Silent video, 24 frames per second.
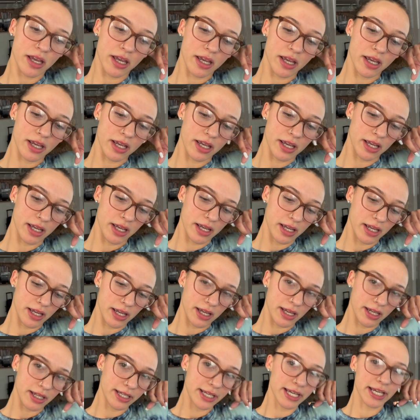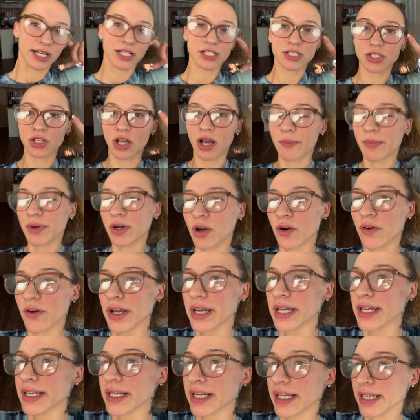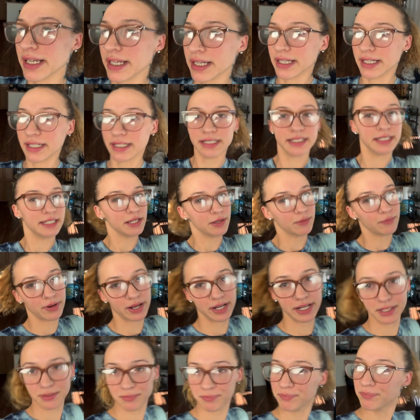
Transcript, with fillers: And yeah, so I'm going to go ahead and get ready.